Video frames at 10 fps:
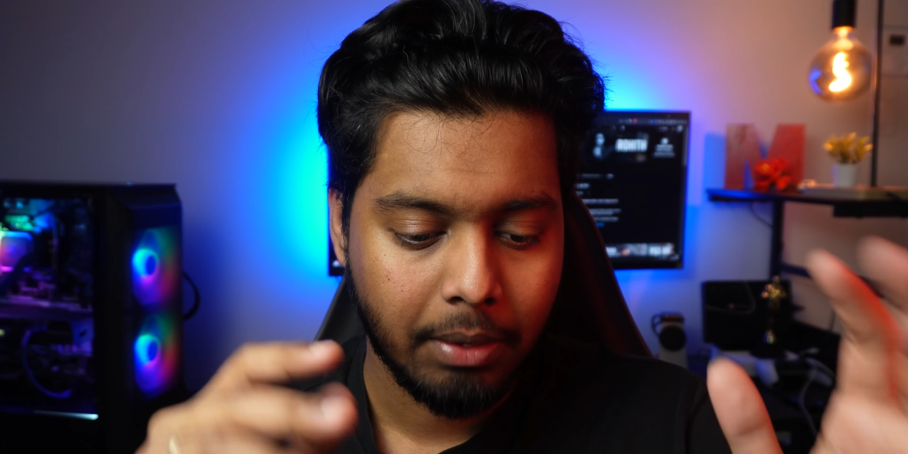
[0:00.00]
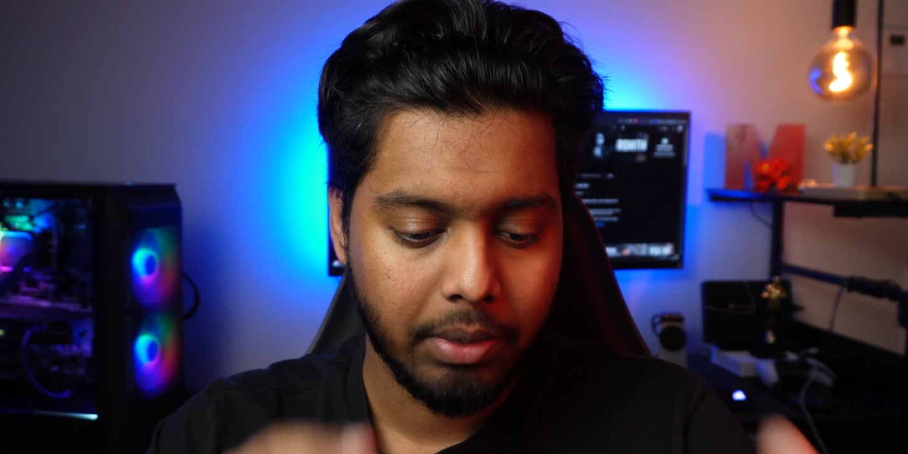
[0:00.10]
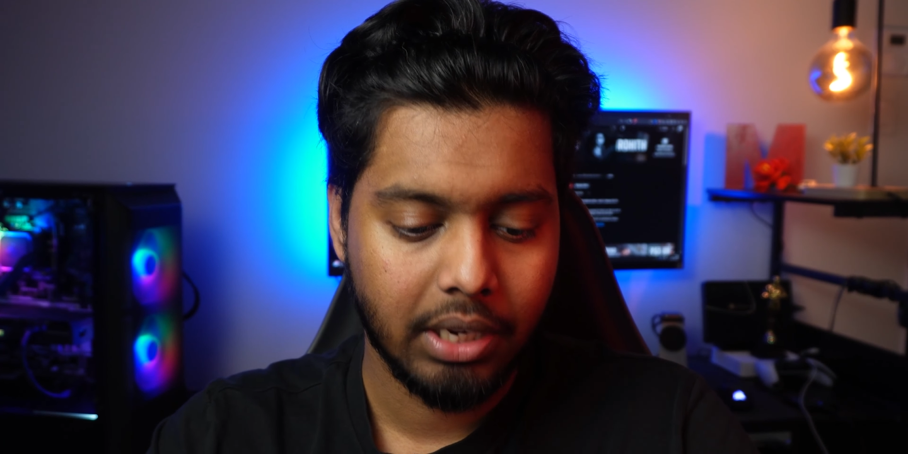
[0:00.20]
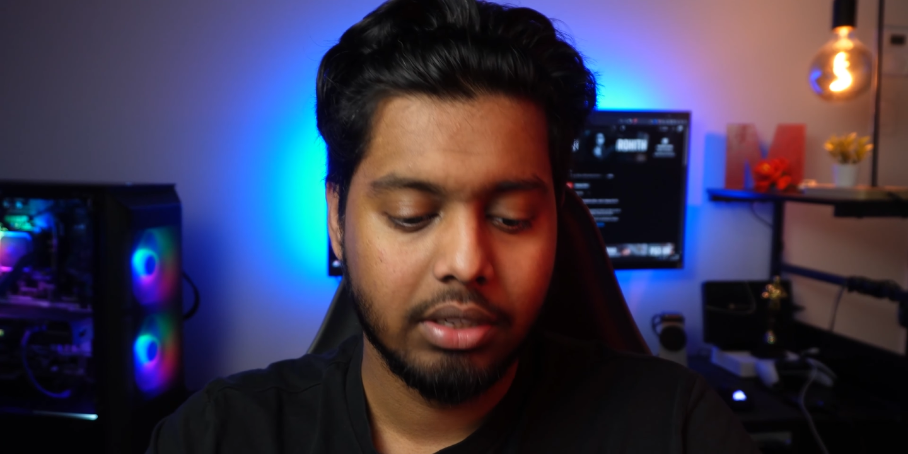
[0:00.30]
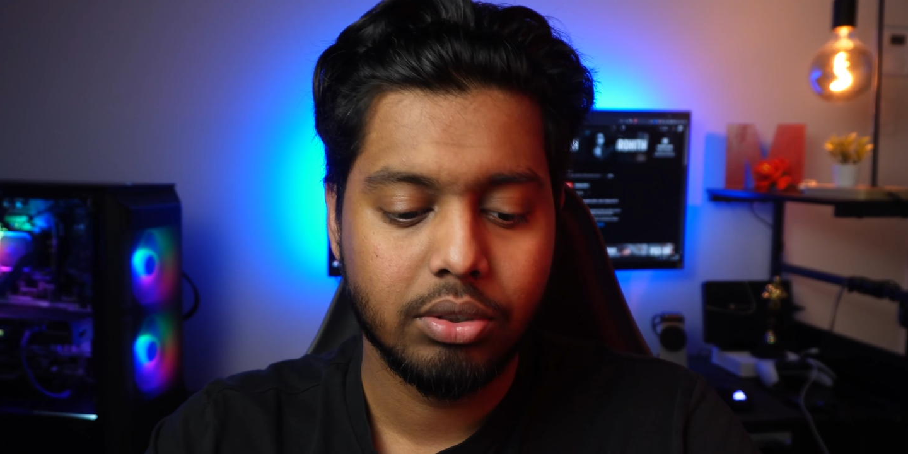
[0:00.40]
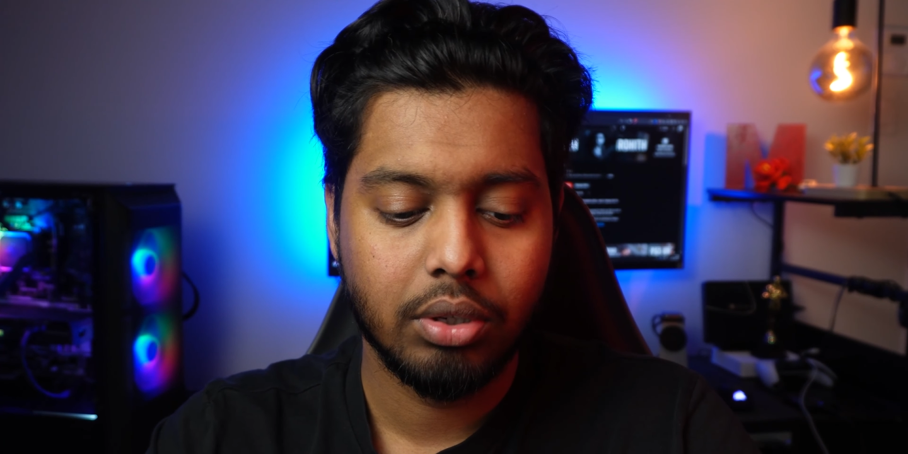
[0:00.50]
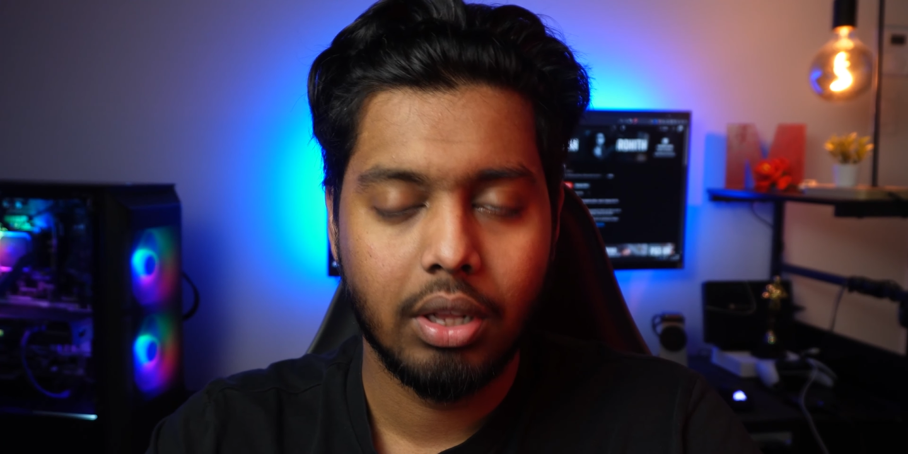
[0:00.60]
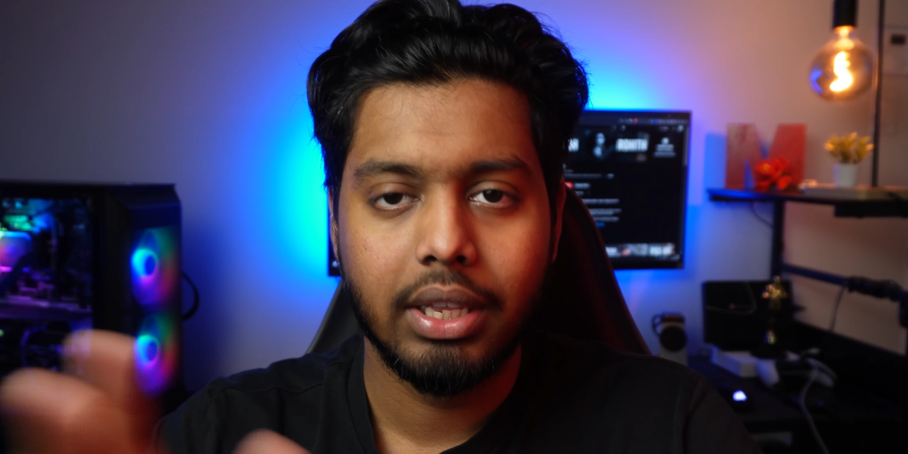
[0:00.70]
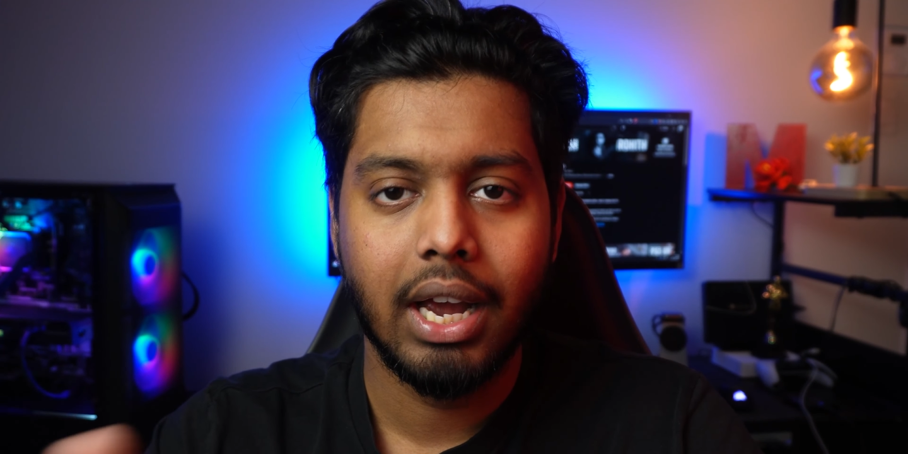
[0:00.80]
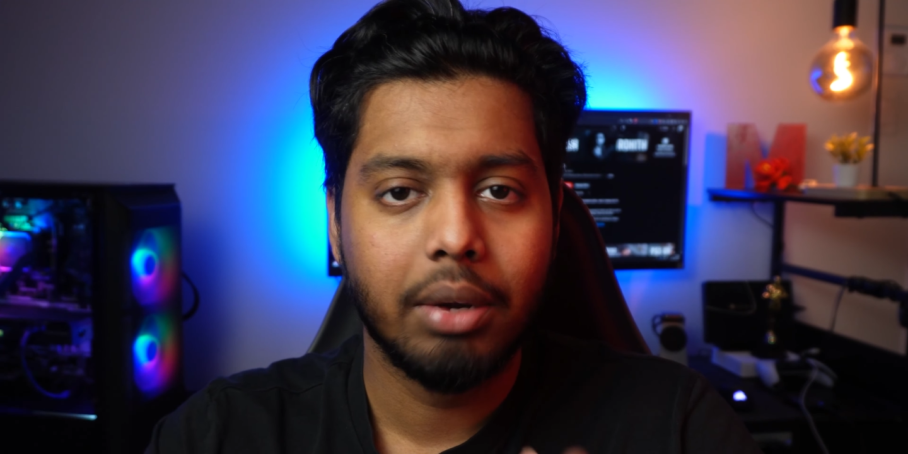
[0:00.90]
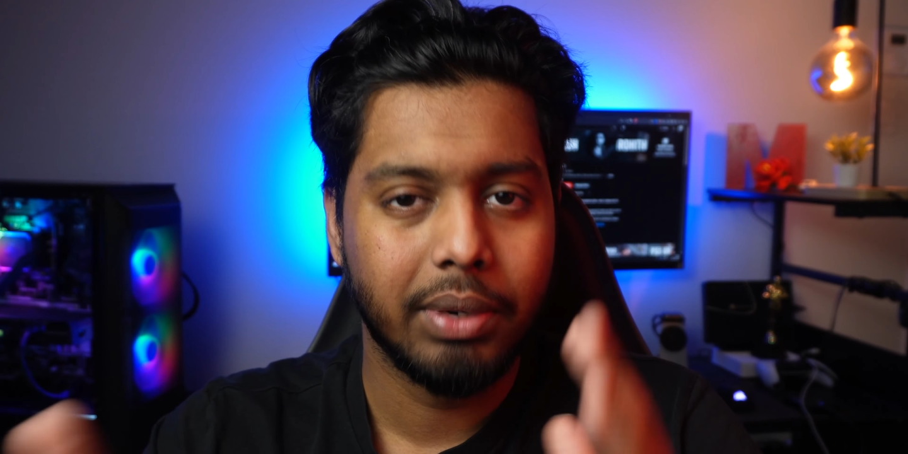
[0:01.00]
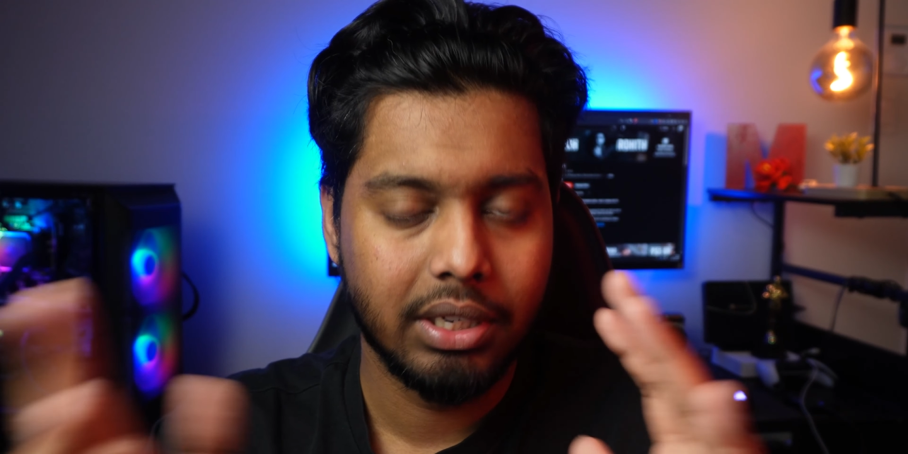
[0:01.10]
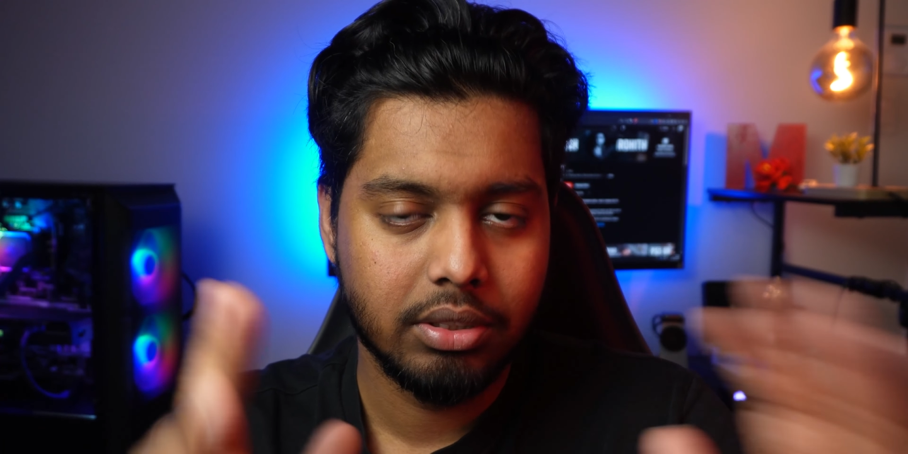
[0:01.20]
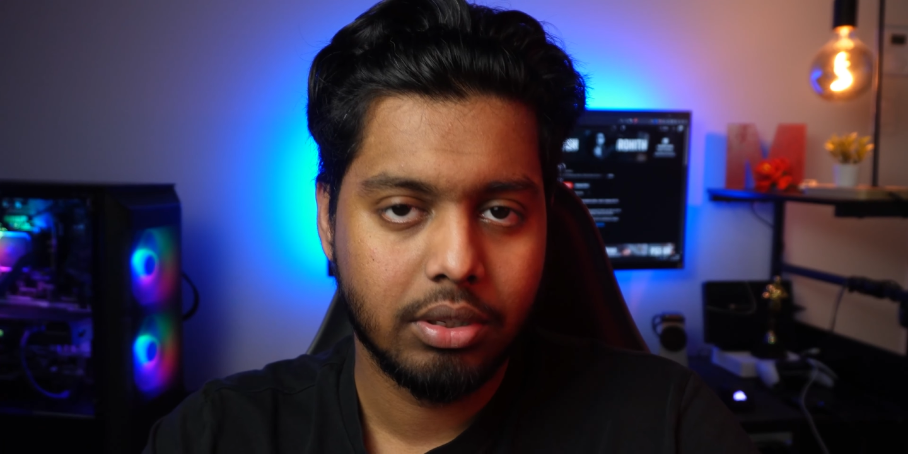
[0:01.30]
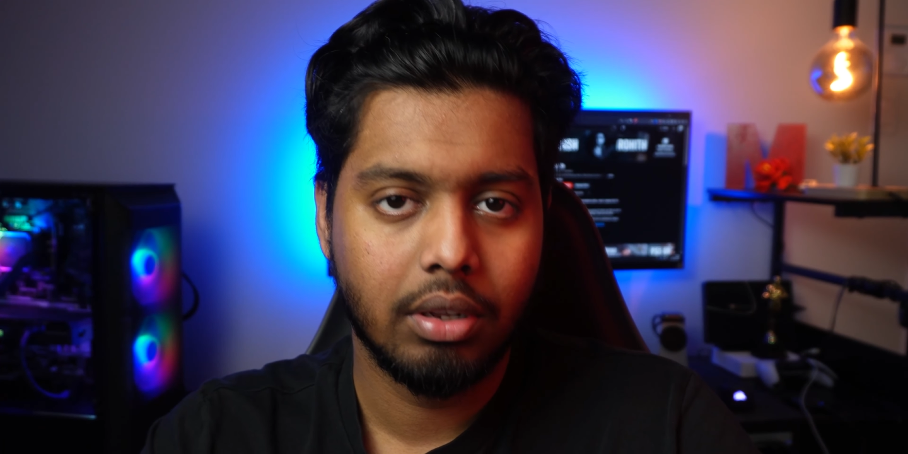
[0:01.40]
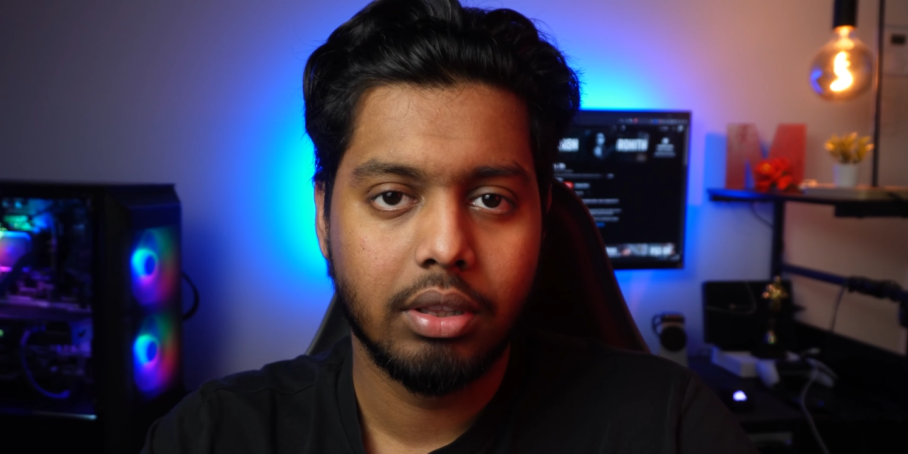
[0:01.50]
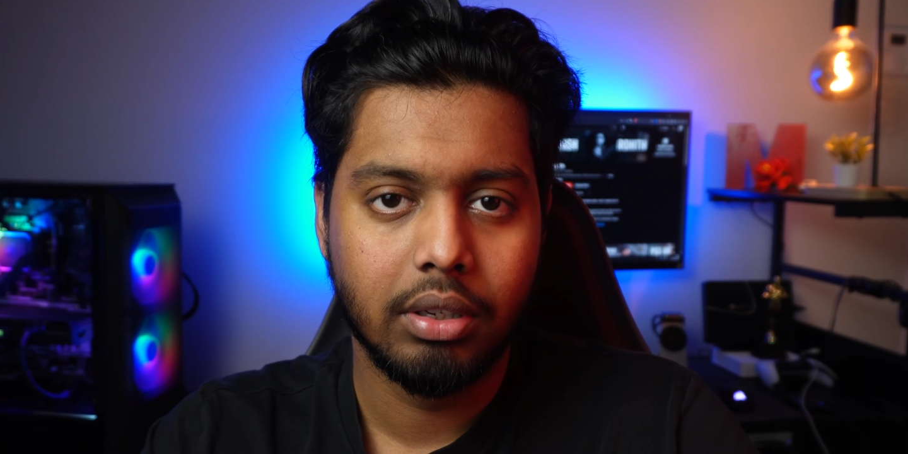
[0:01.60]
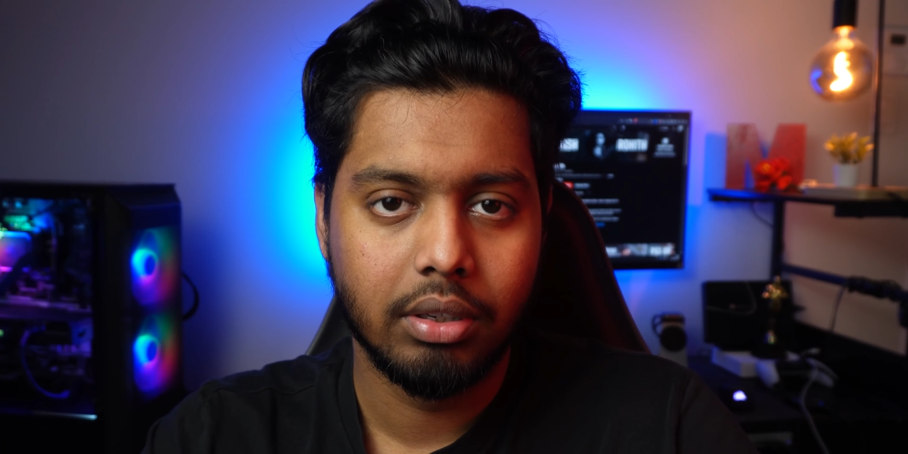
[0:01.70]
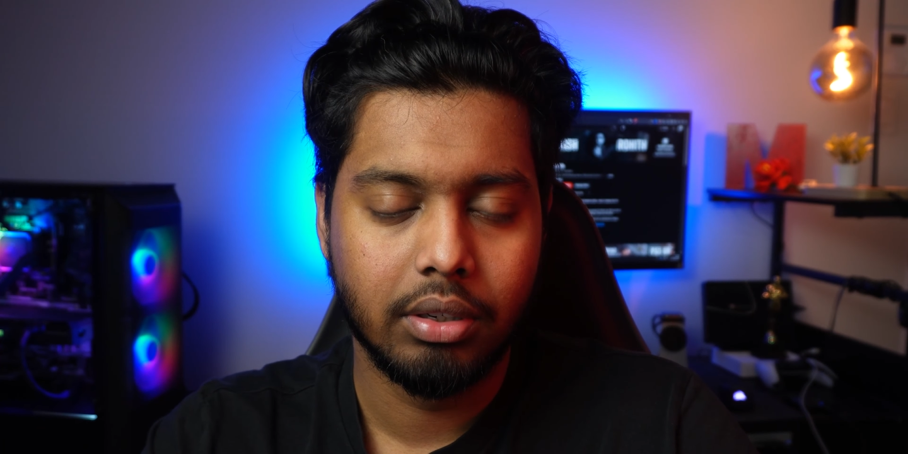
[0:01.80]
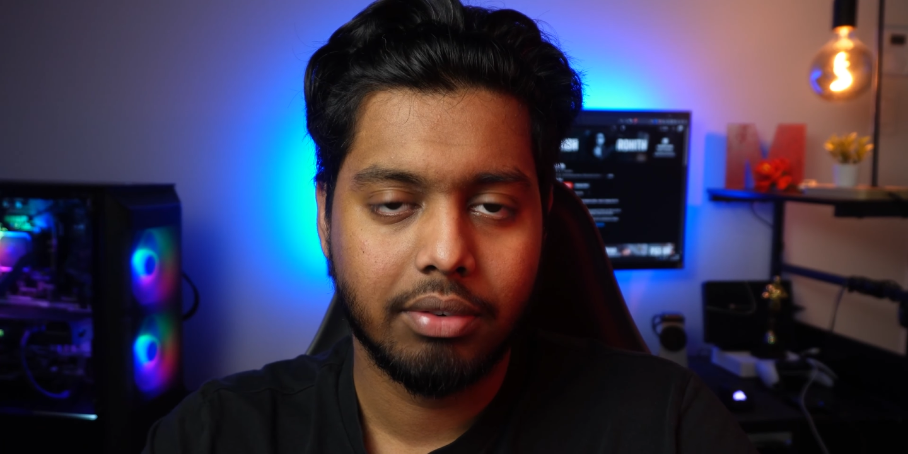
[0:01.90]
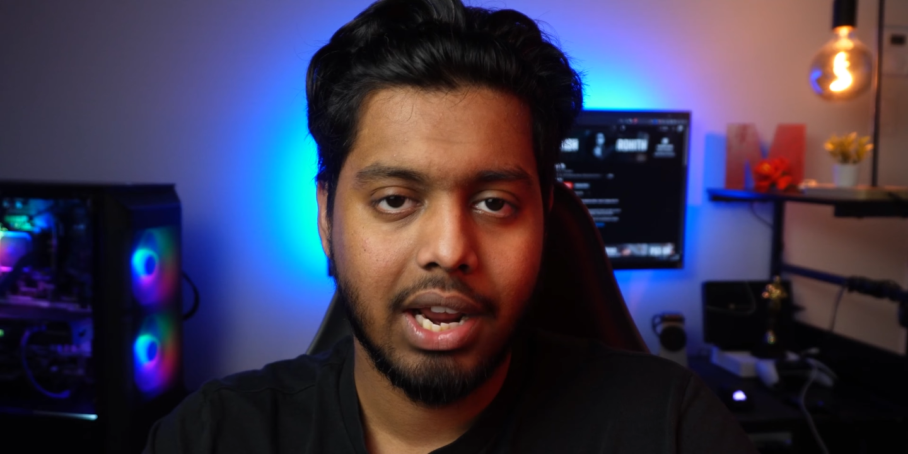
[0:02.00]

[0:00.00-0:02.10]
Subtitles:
We can install that, we can install the